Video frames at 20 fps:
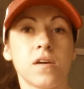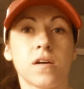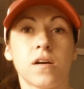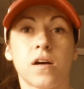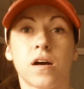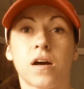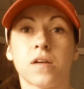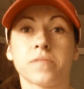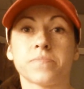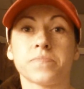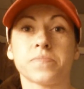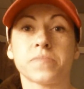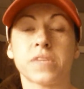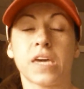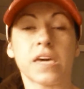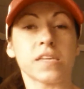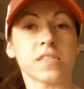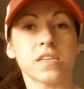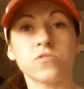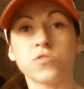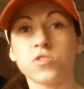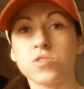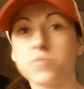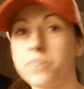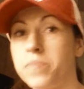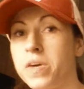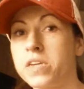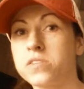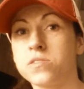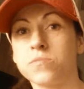and then
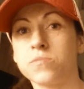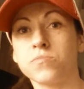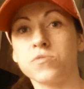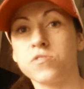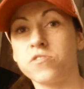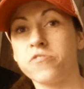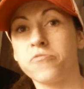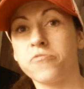just make some sort